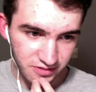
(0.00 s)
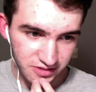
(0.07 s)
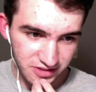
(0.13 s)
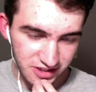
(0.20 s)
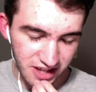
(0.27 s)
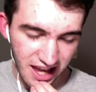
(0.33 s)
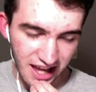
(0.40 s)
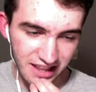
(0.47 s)

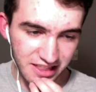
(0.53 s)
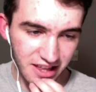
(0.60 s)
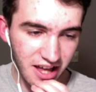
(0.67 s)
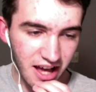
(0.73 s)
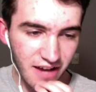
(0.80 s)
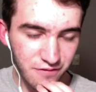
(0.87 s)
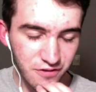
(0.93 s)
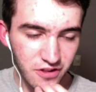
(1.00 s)
yeah, I
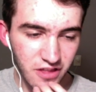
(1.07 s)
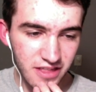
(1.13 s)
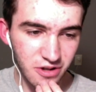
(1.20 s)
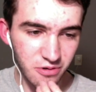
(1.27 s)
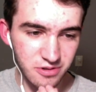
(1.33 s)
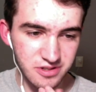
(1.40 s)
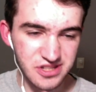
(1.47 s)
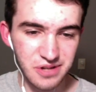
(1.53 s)
feel like there
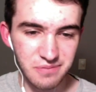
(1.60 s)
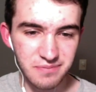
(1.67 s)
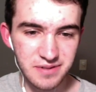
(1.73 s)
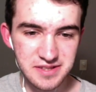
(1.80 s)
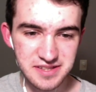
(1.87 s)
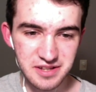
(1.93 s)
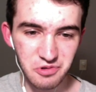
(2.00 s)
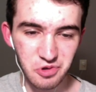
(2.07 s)
were some bits
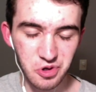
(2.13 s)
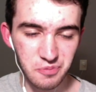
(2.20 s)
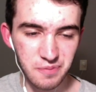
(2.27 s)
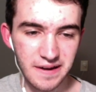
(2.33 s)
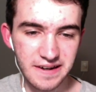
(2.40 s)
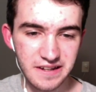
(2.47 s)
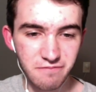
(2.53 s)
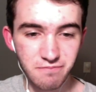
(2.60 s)
that were
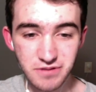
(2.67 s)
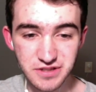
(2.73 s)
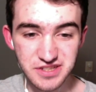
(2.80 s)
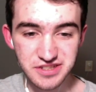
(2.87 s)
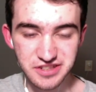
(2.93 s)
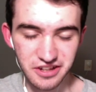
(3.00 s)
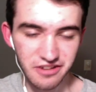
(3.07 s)
repetitive, but still,